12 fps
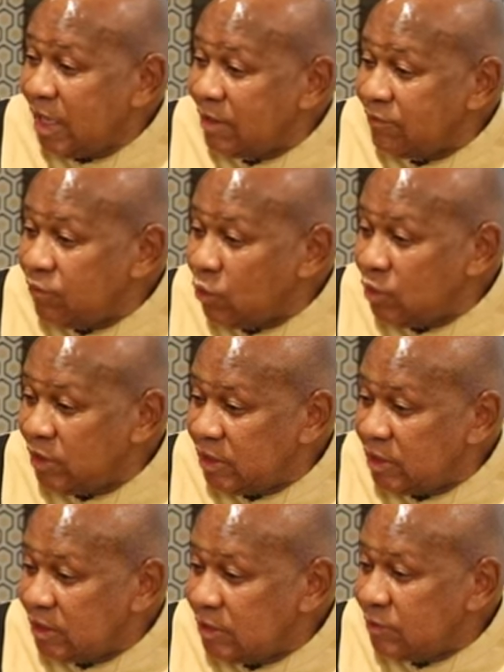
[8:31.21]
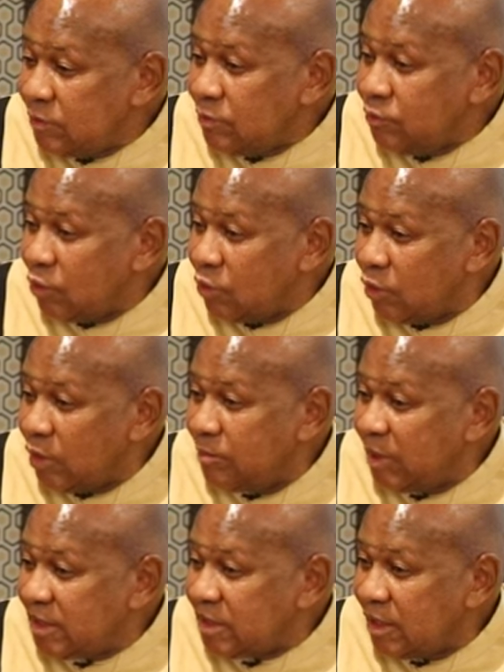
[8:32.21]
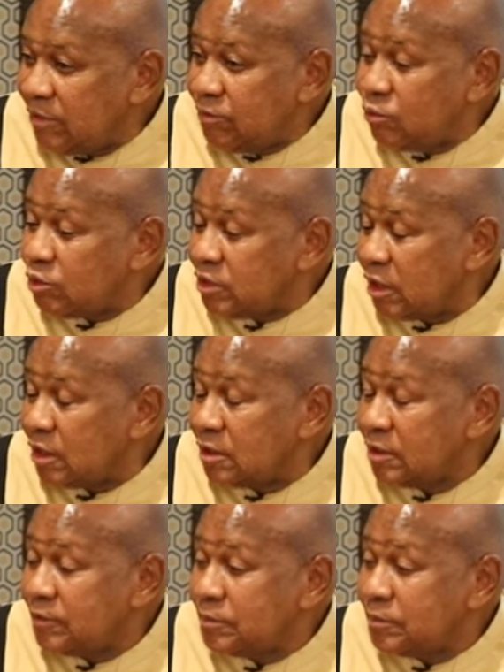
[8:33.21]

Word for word: unfolding for a better future.